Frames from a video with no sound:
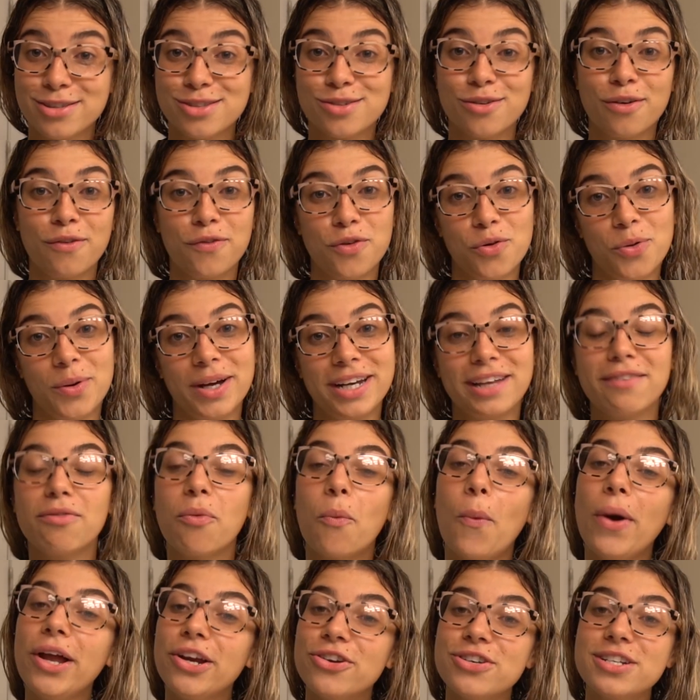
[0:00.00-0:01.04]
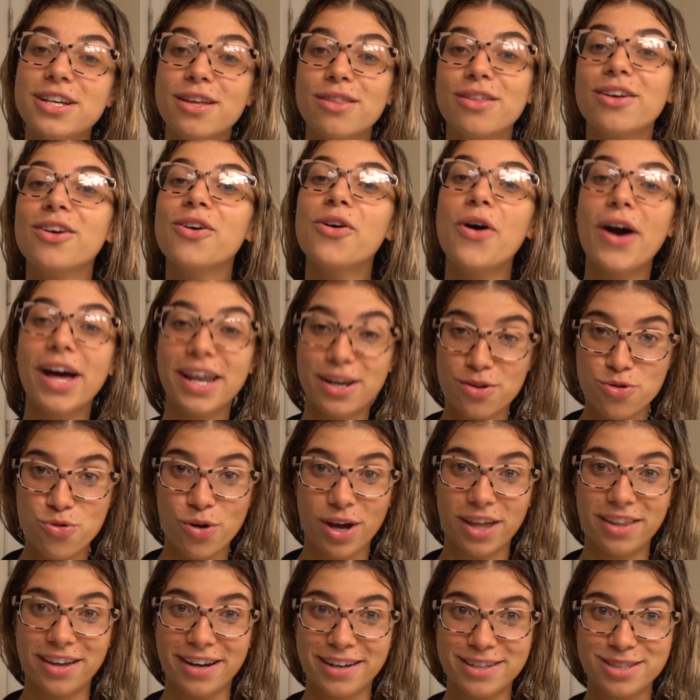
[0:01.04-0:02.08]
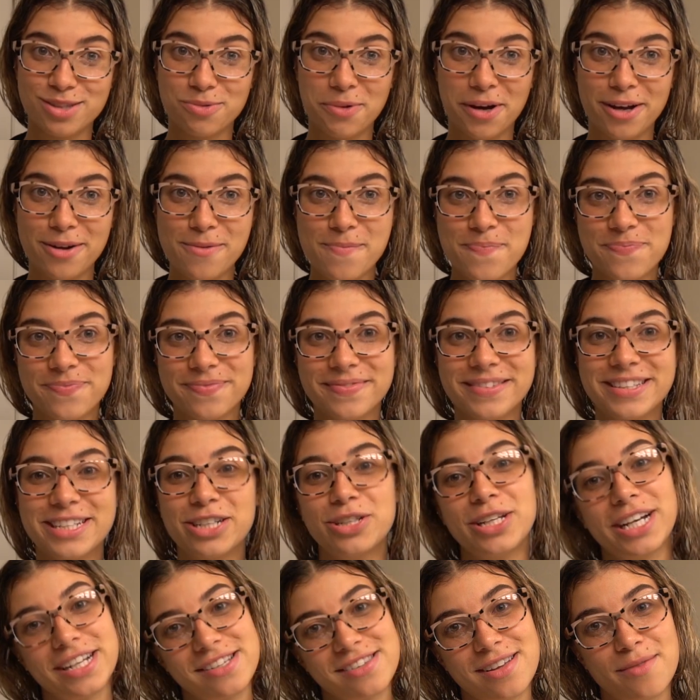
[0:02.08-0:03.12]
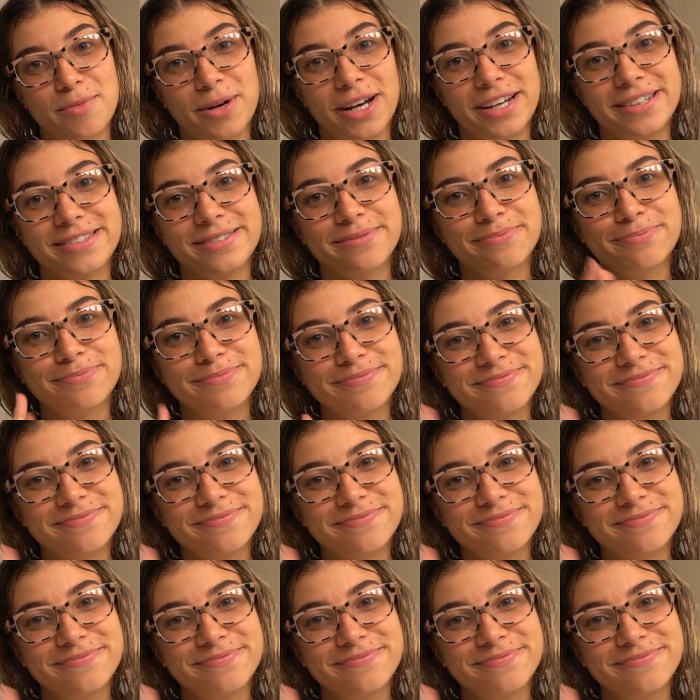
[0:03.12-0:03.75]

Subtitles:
so if you want even whiter teeth, you can go ahead and try that as well. Till next time, guys.